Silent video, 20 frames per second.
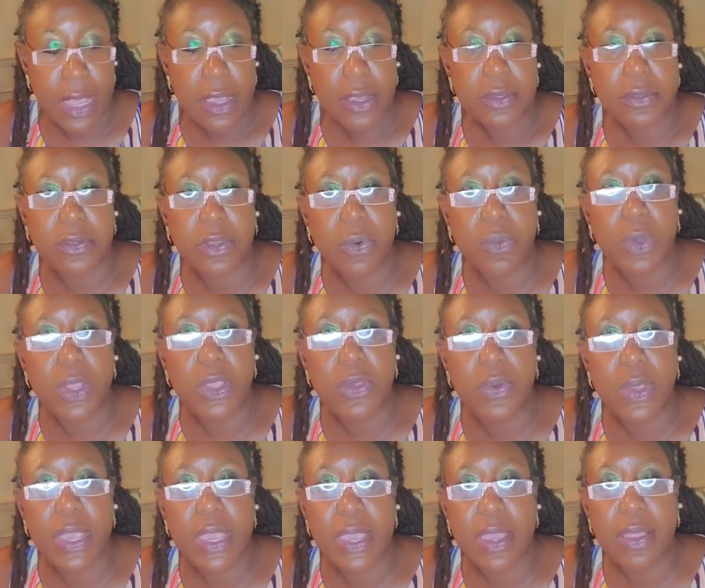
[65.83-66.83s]
So when you
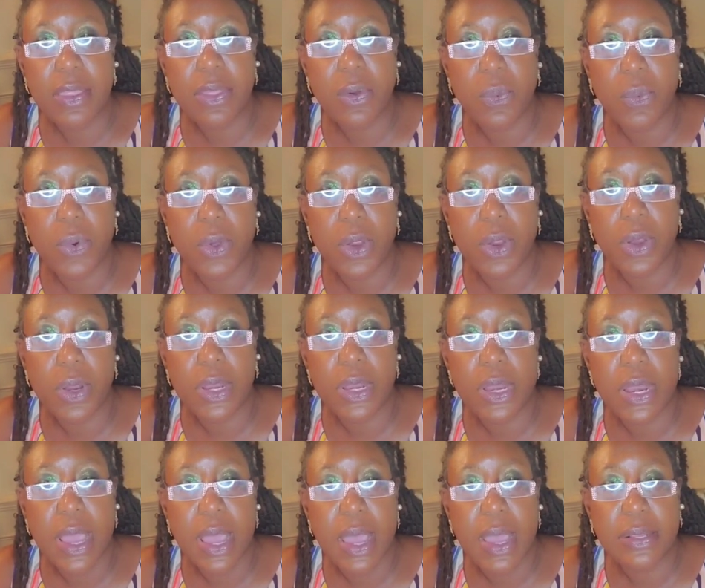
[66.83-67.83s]
hear the word
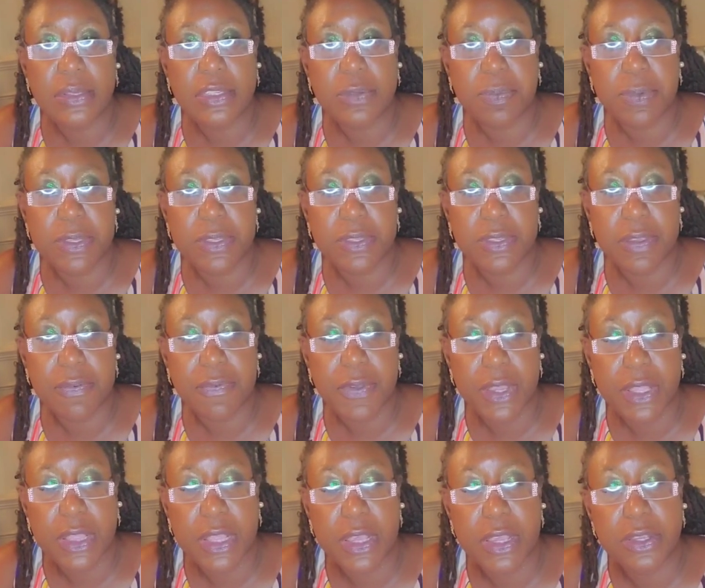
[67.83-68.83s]

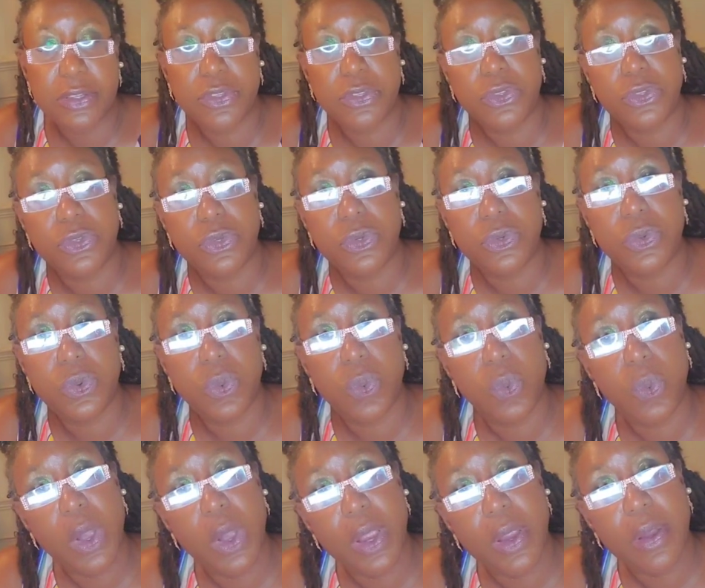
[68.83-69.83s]
non-specific, there's
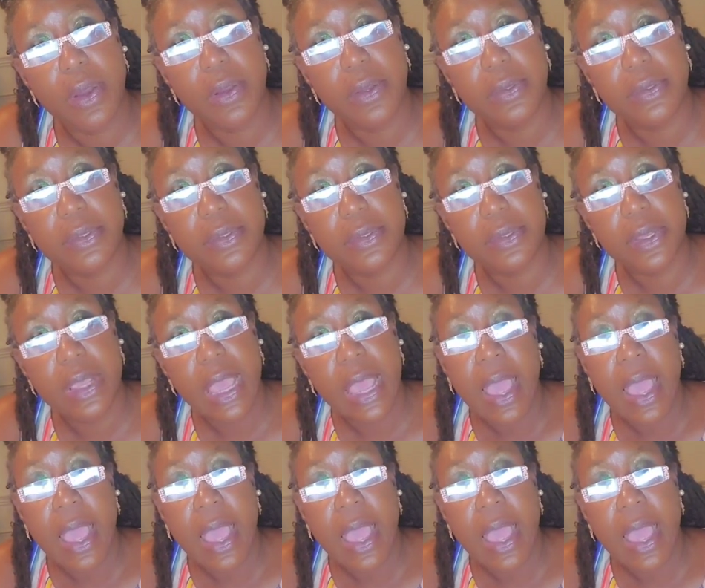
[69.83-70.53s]
two words.